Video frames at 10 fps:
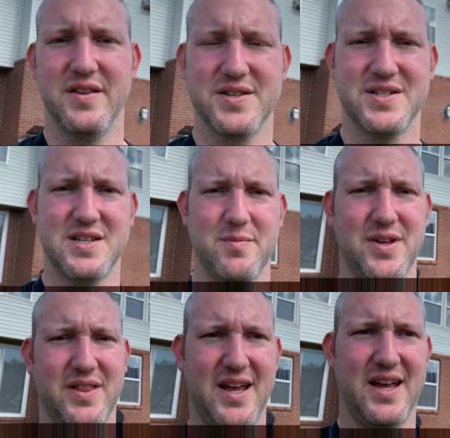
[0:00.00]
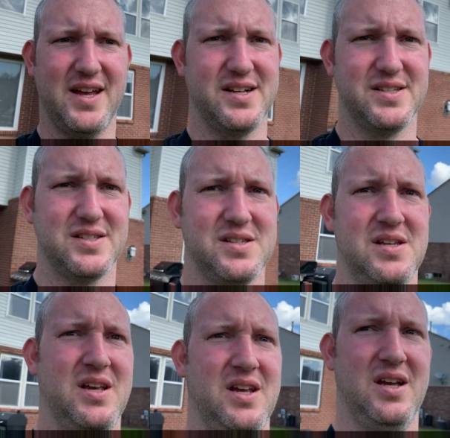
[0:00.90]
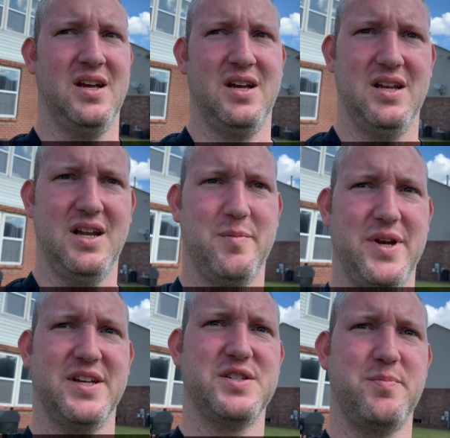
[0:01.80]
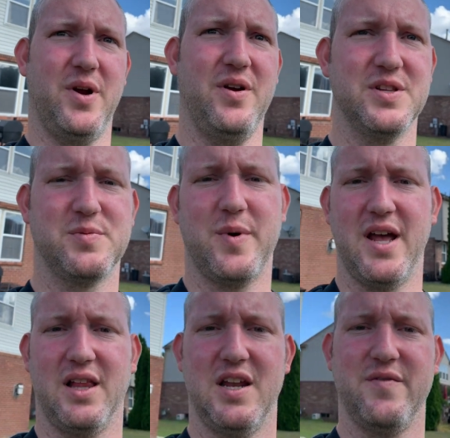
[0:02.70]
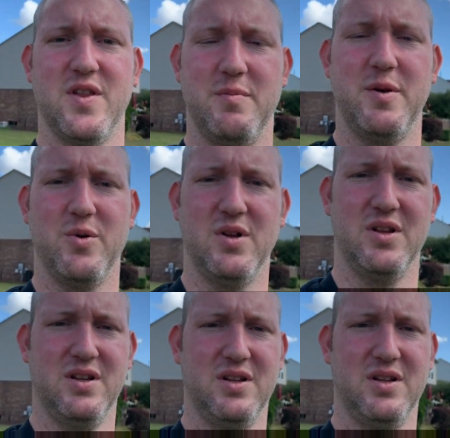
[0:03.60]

This is something that has not been experienced by a lot of other people,